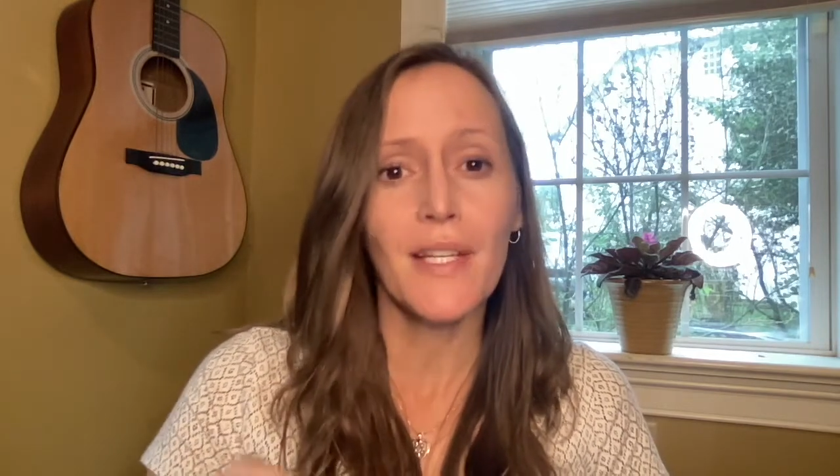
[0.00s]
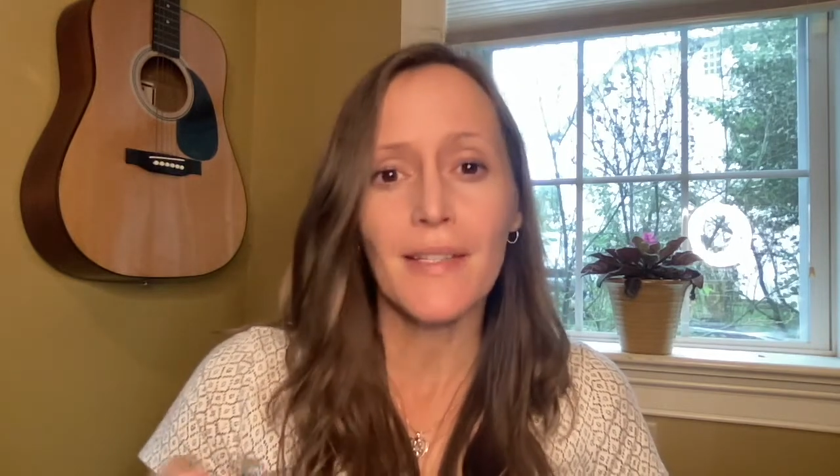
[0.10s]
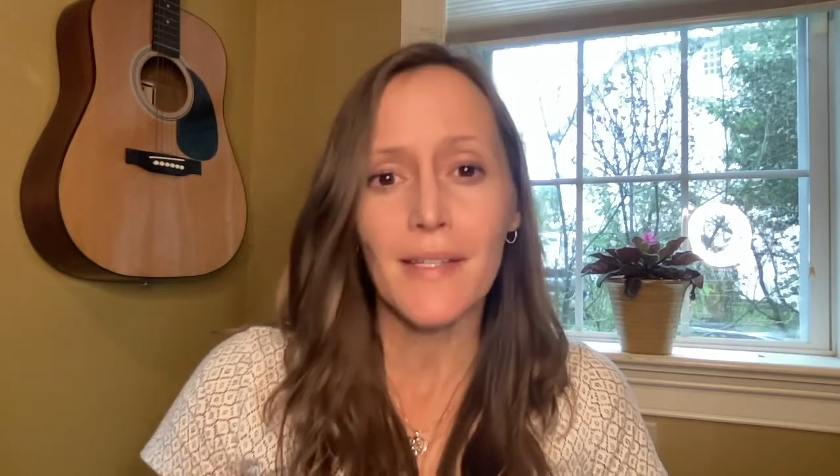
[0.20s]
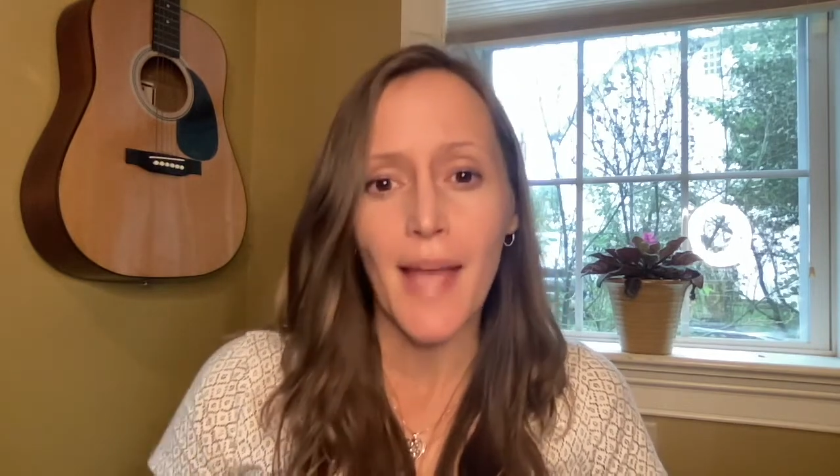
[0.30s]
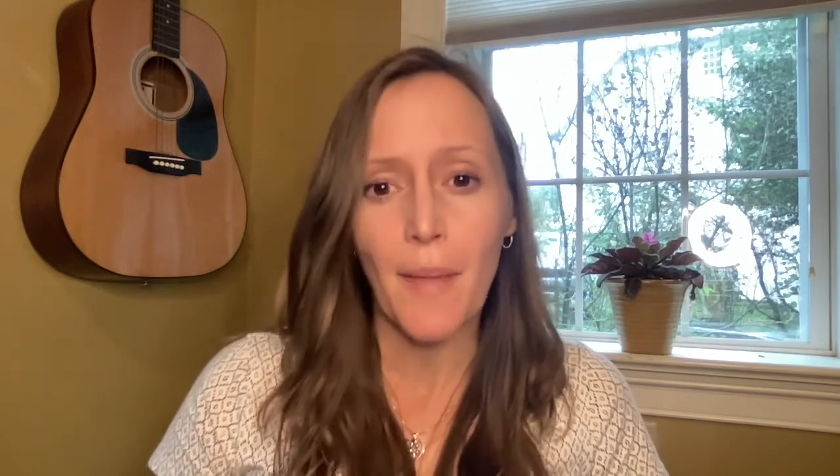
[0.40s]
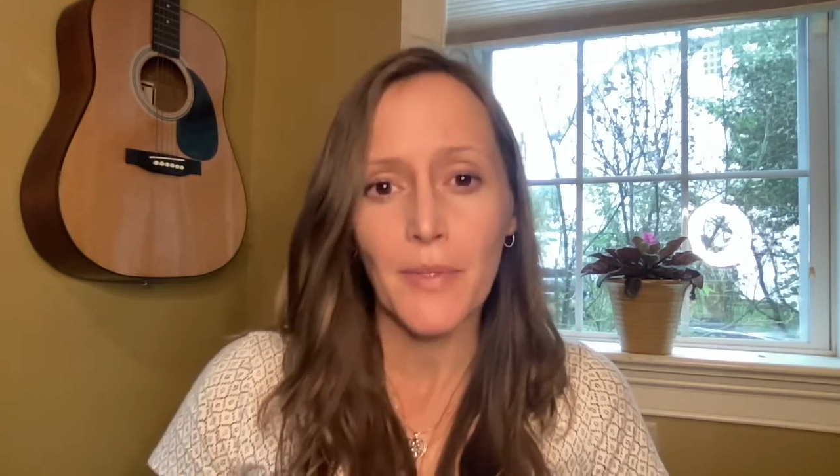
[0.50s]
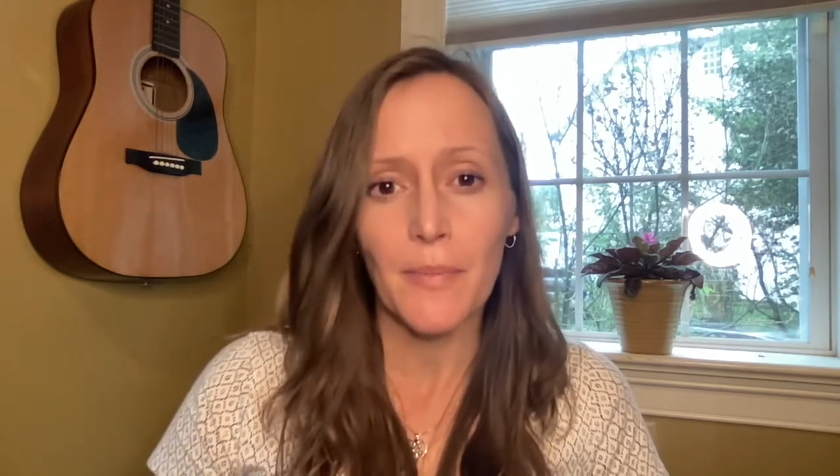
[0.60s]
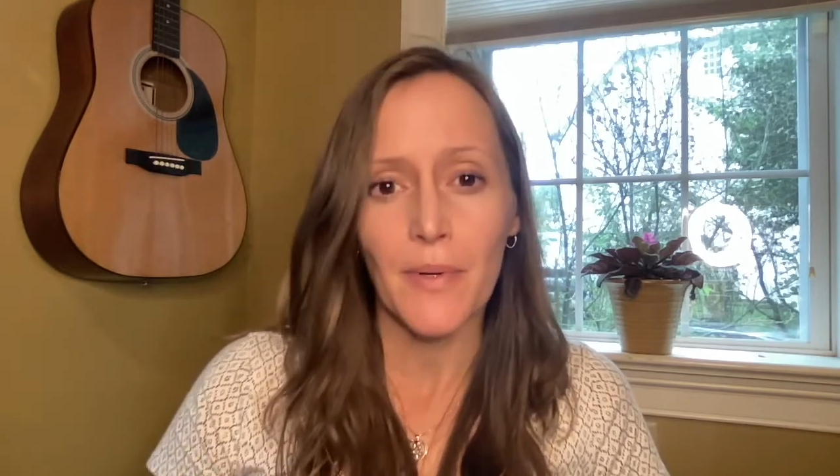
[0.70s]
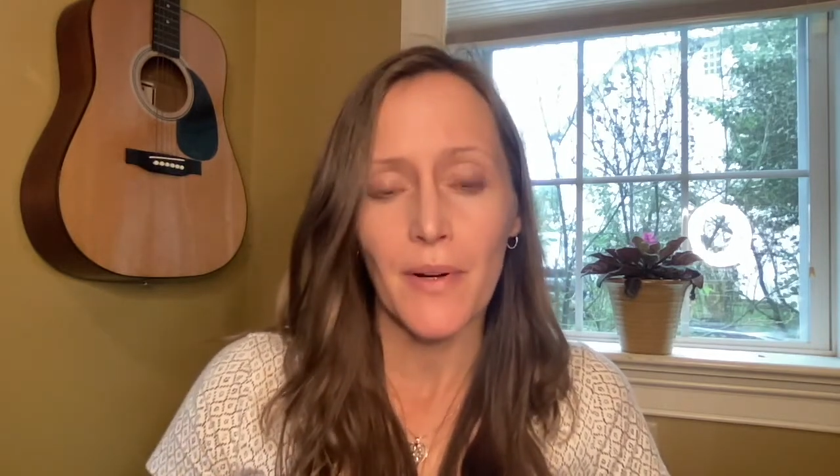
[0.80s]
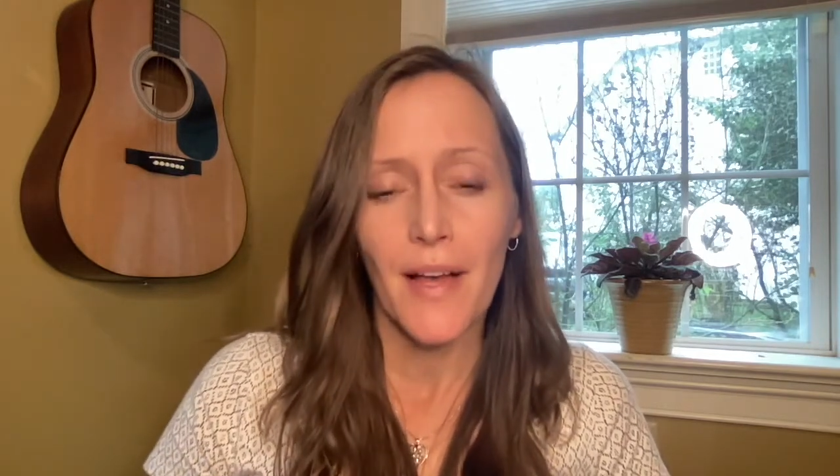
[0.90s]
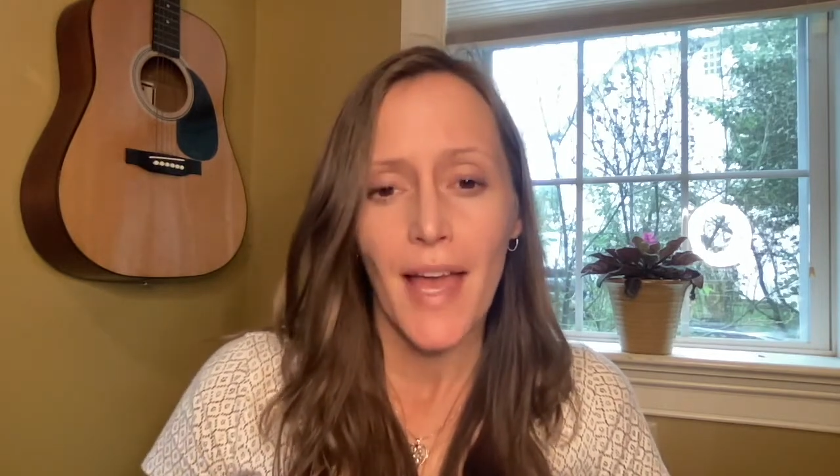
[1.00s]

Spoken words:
is adaptable,